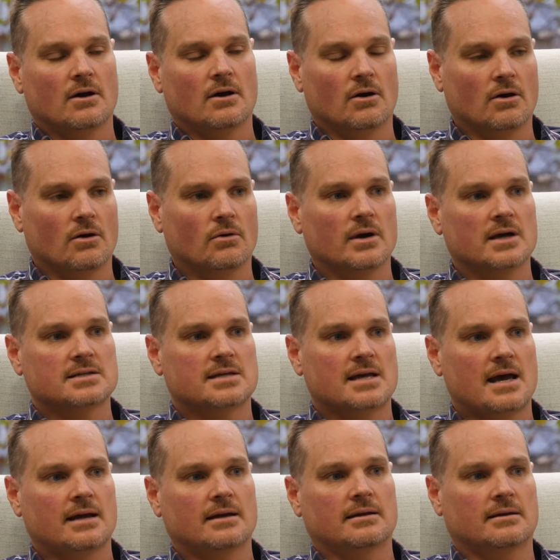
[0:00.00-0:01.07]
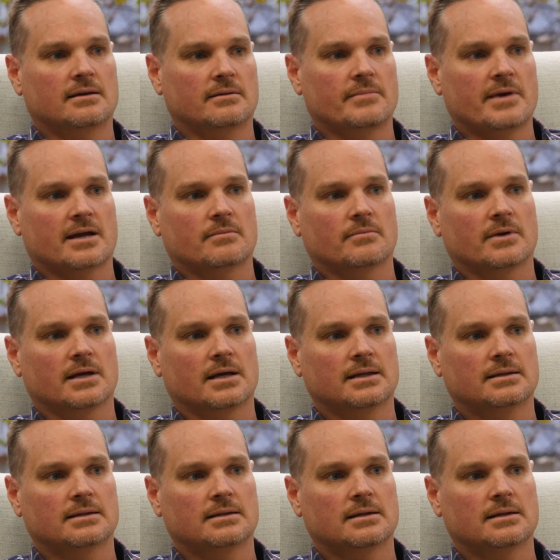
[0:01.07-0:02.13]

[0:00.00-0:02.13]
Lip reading: I always had it in the back of my head